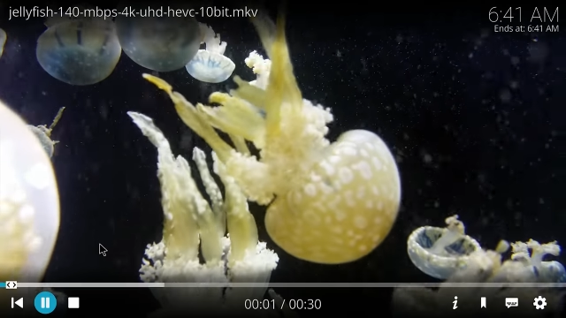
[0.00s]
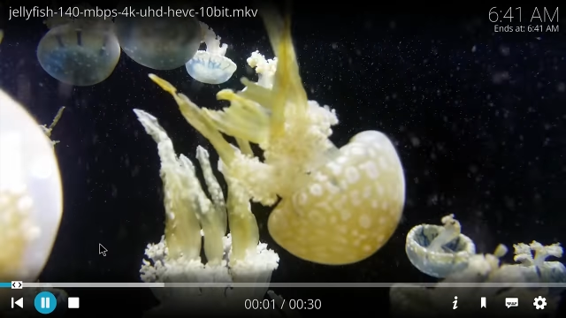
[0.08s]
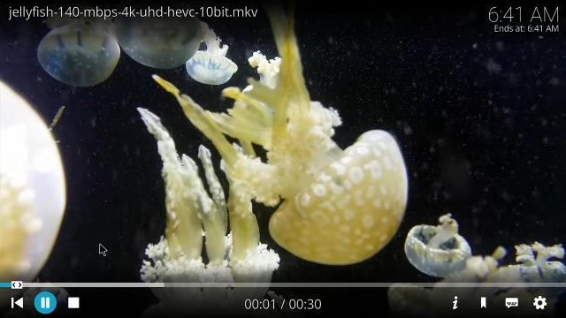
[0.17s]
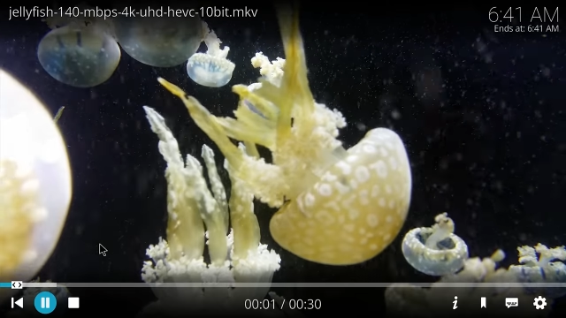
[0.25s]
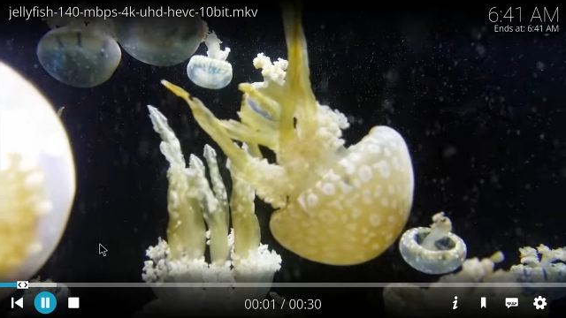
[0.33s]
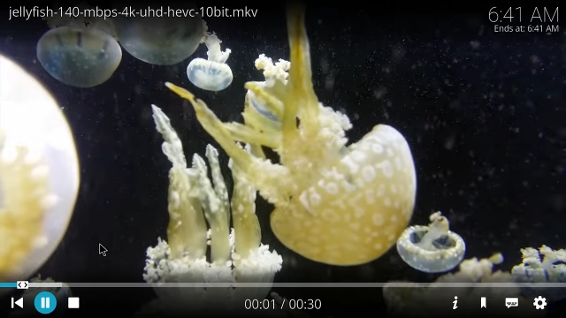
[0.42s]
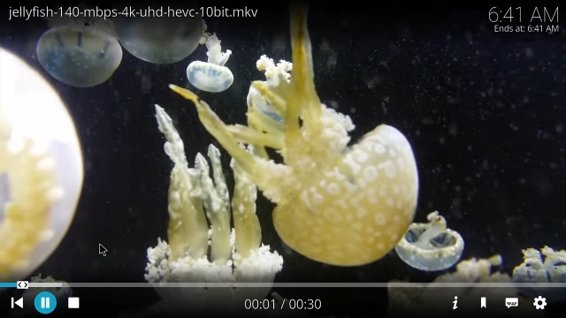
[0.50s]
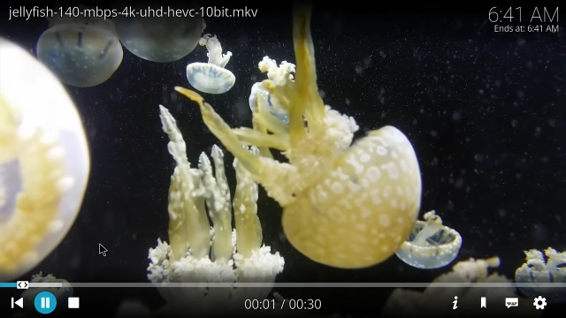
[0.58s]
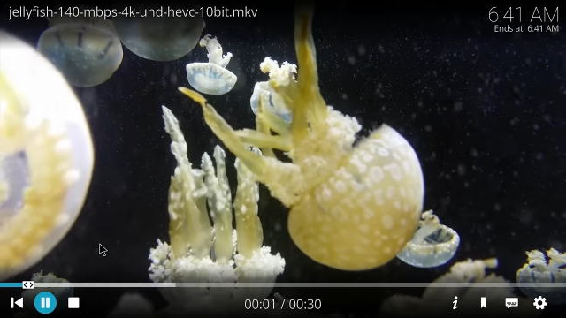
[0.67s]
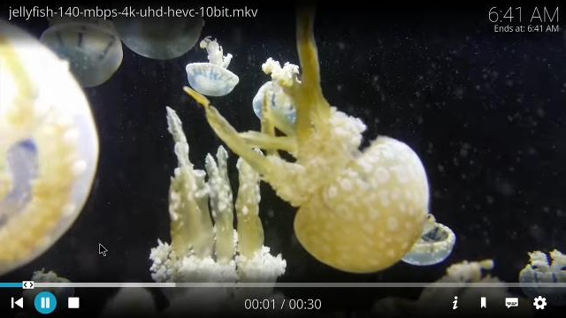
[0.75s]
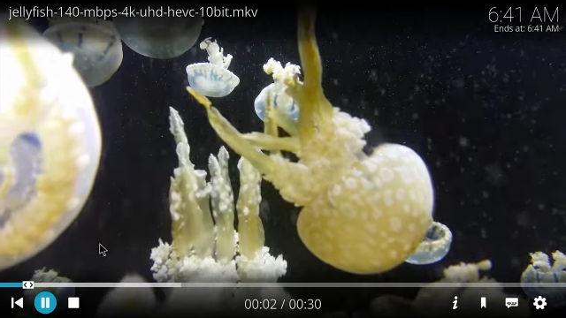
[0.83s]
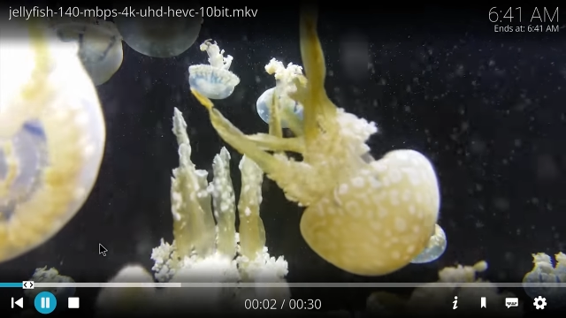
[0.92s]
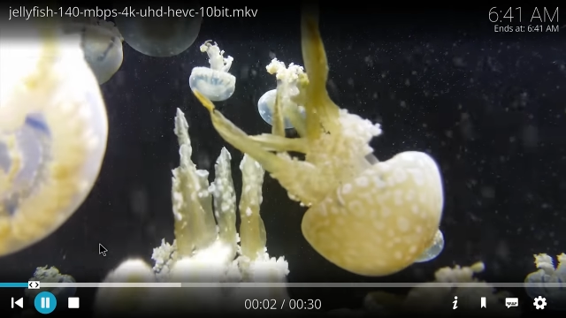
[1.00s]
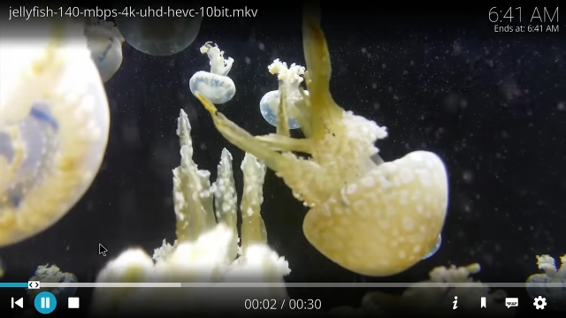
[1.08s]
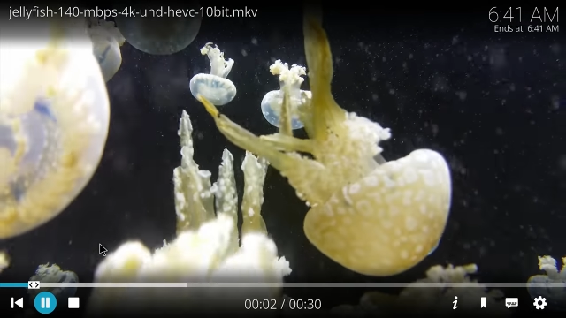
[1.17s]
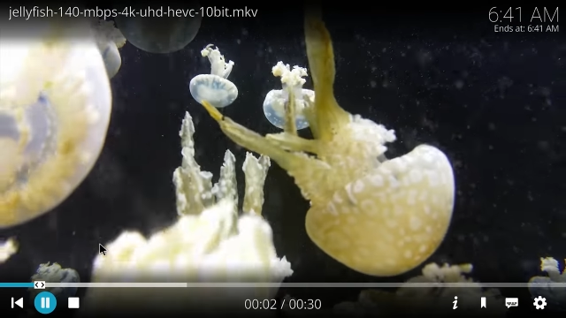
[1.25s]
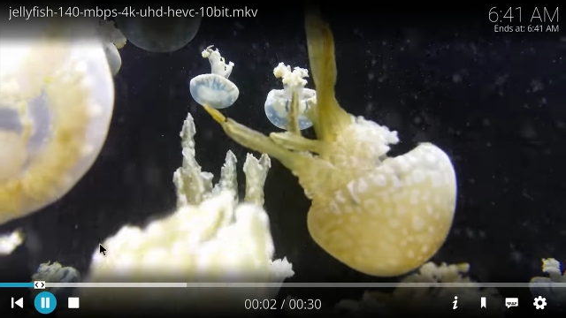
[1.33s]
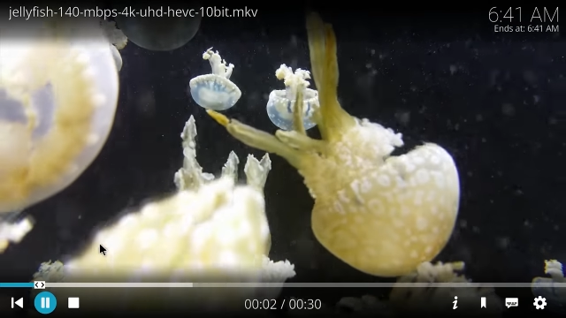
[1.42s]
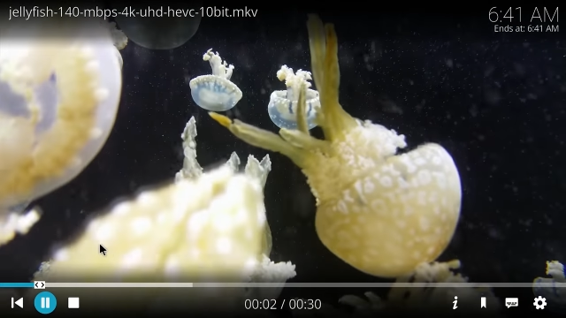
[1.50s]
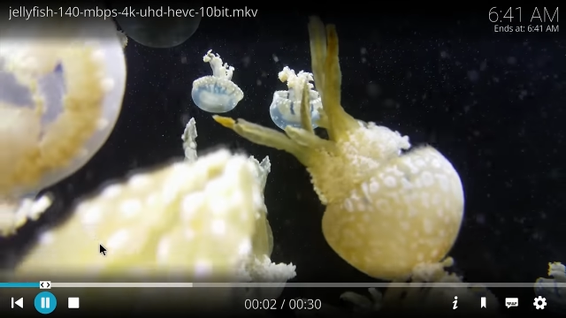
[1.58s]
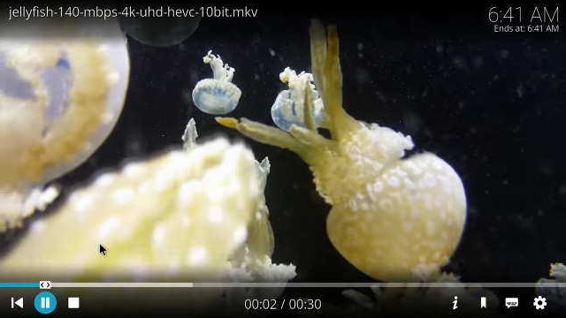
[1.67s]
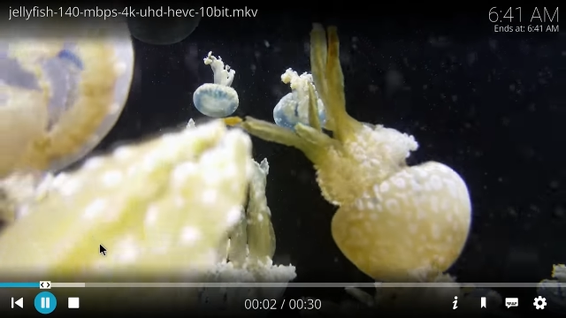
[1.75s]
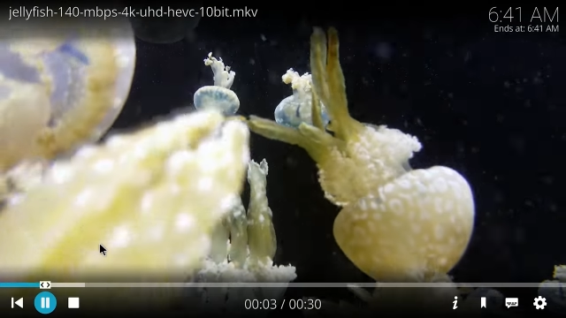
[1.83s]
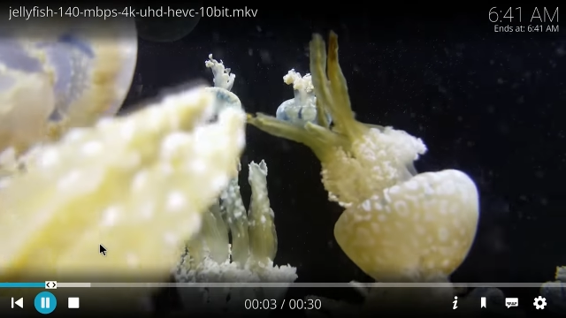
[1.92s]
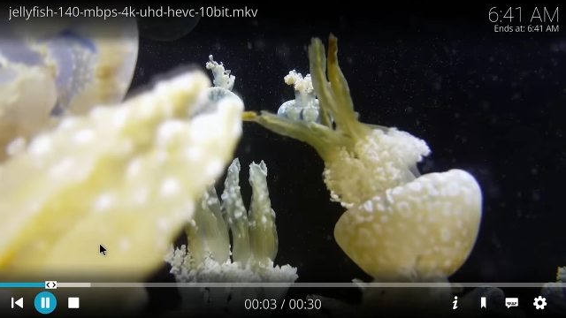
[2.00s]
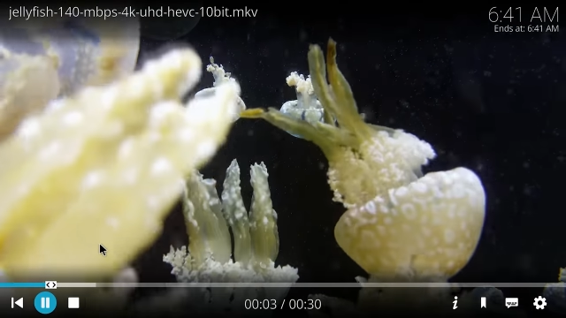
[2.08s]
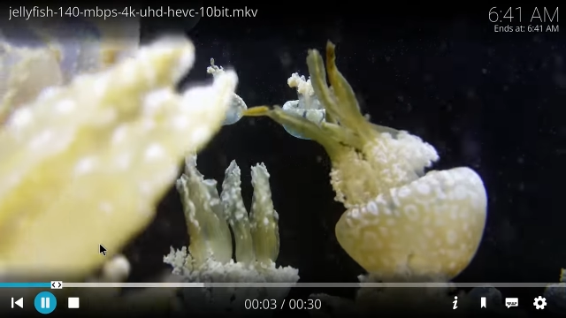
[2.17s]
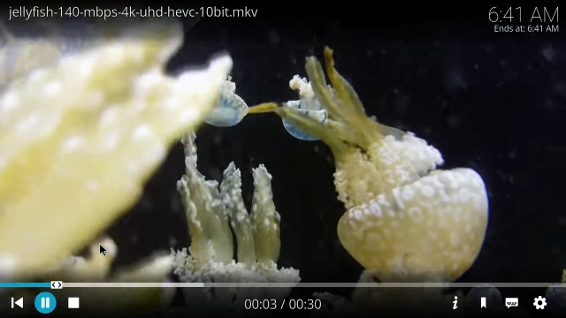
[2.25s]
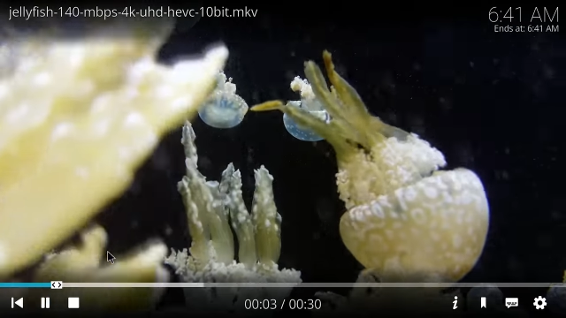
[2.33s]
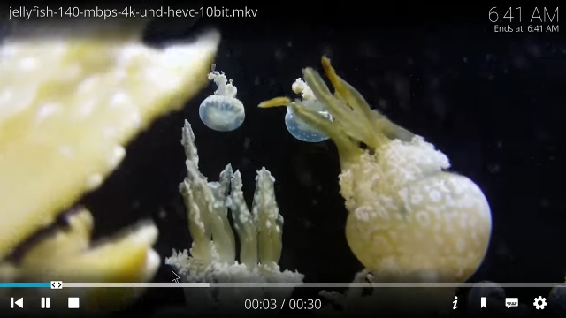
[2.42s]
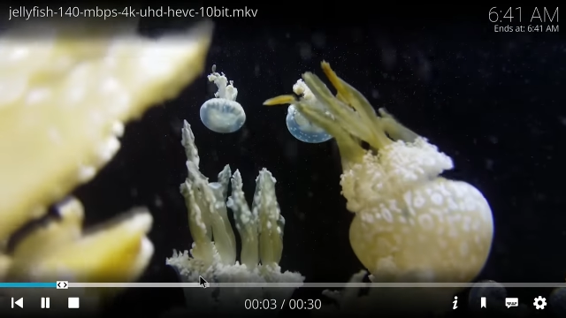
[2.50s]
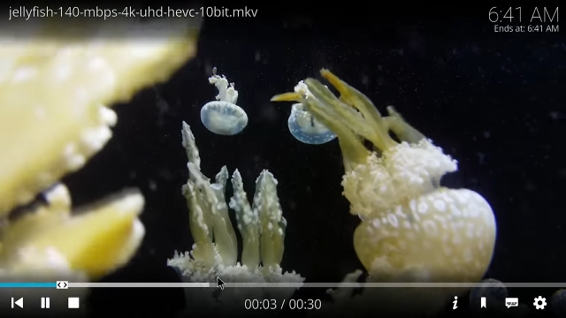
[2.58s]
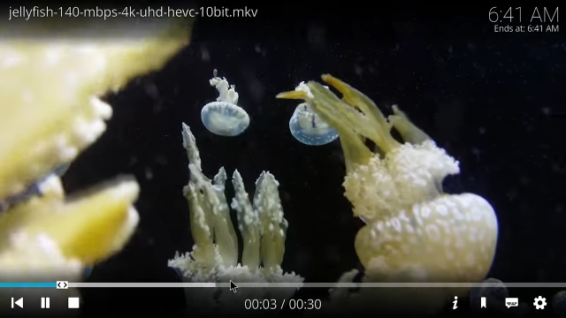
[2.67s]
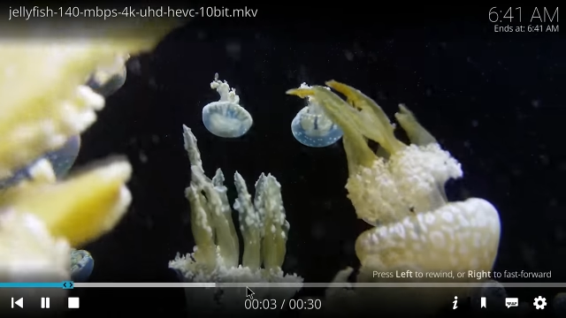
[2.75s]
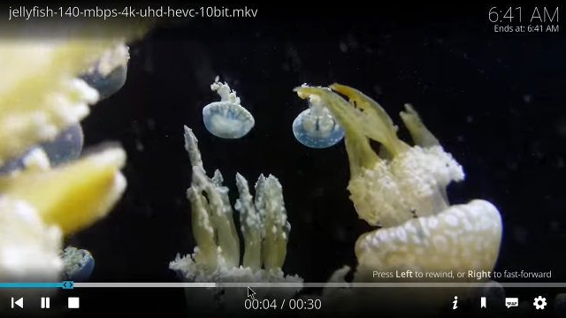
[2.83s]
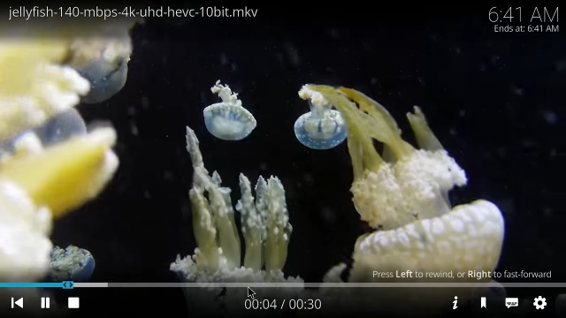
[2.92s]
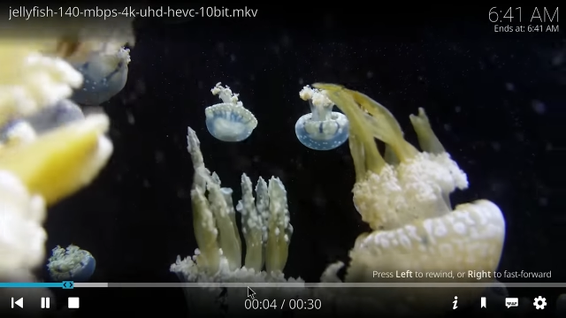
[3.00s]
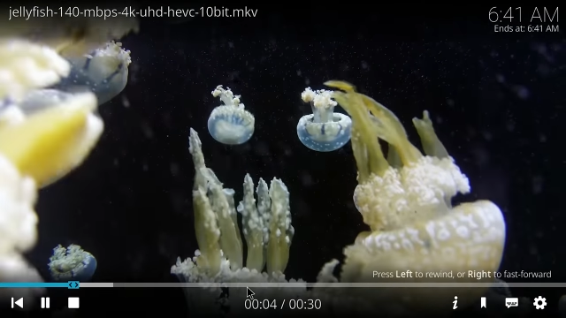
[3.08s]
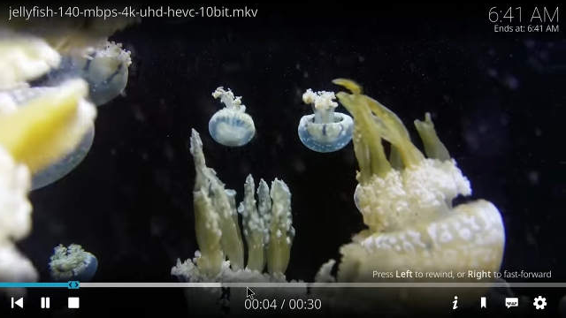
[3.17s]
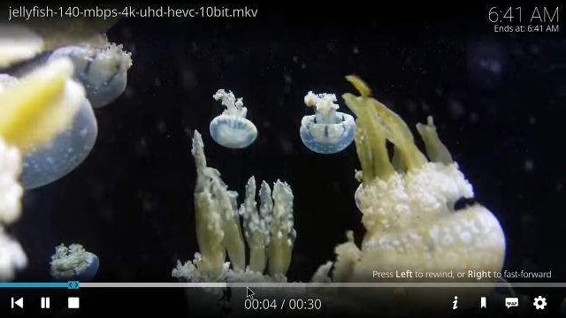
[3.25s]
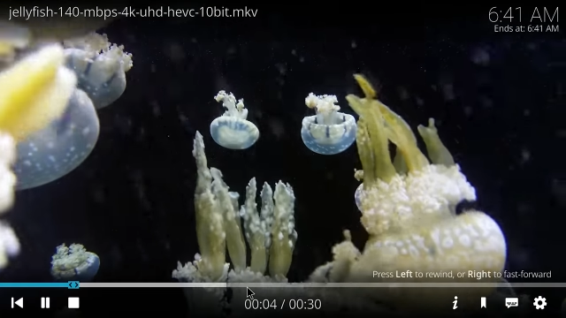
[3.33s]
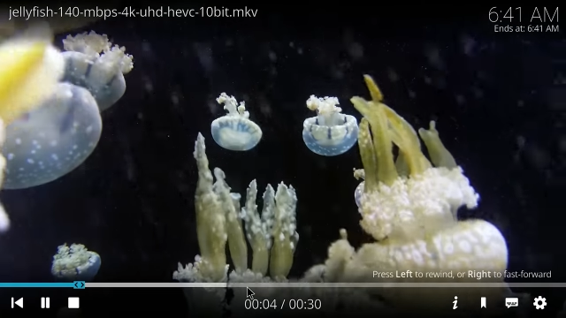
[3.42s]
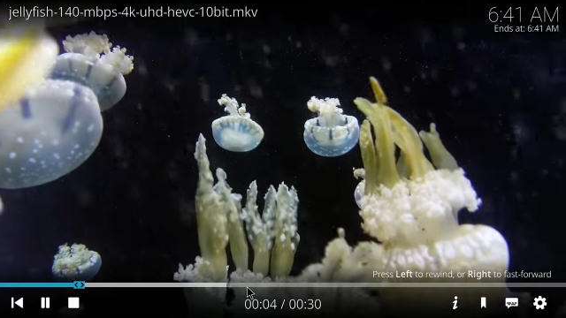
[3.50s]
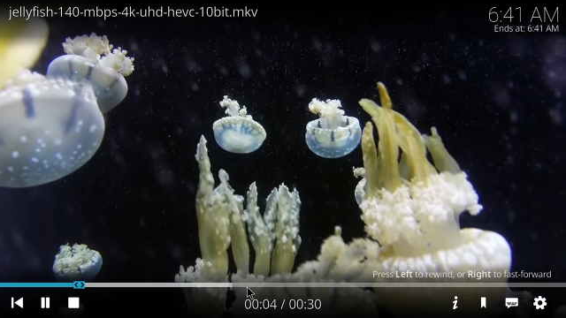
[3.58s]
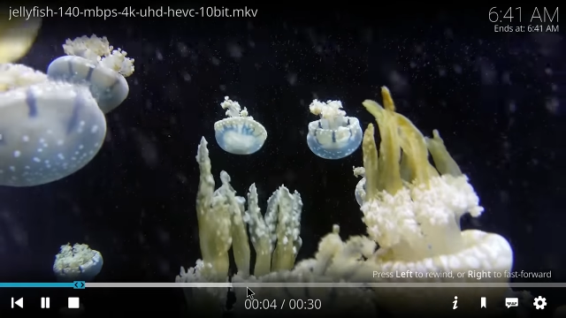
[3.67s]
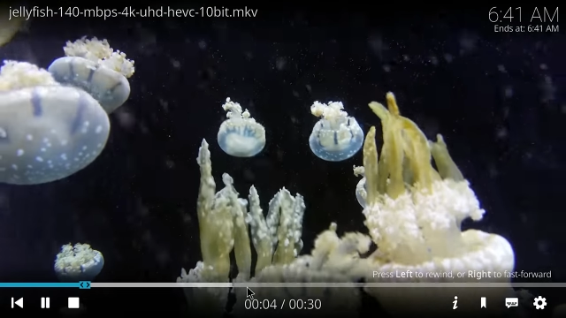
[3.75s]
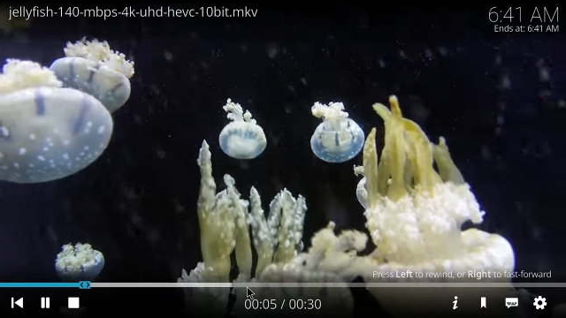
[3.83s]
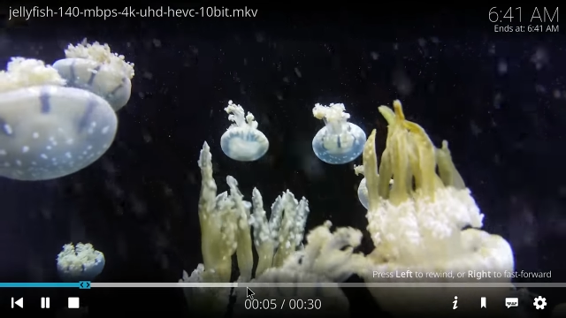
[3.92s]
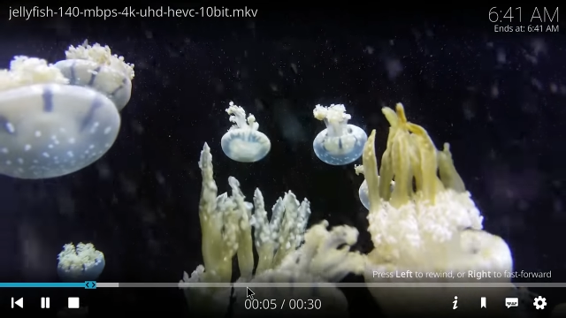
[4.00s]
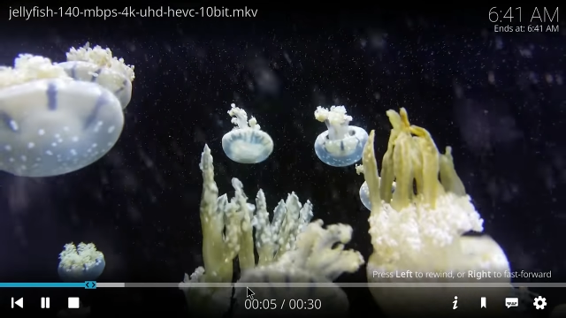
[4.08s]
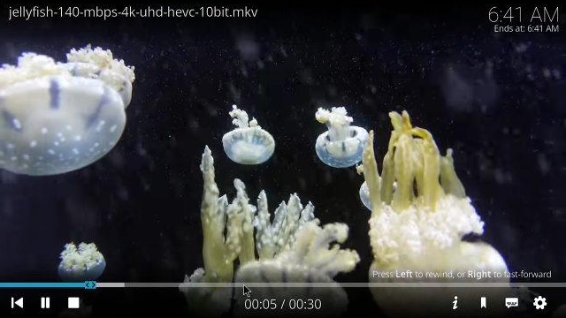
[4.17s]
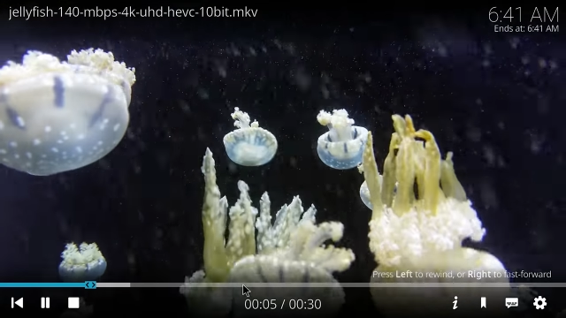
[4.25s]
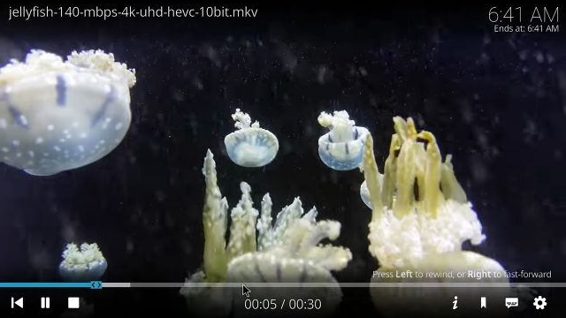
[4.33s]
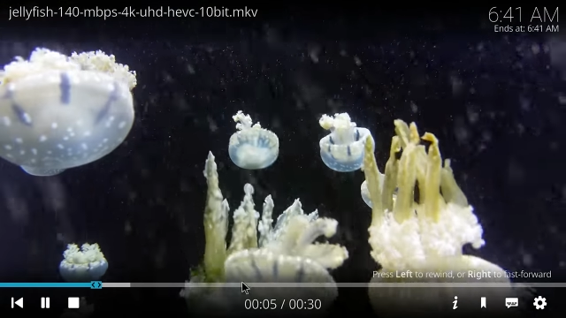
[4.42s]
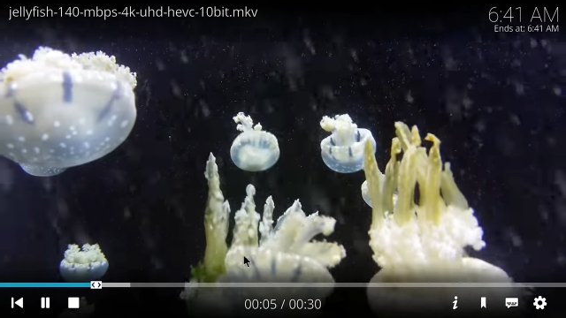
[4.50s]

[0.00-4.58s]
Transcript: No face is visible, so there are no lips to read.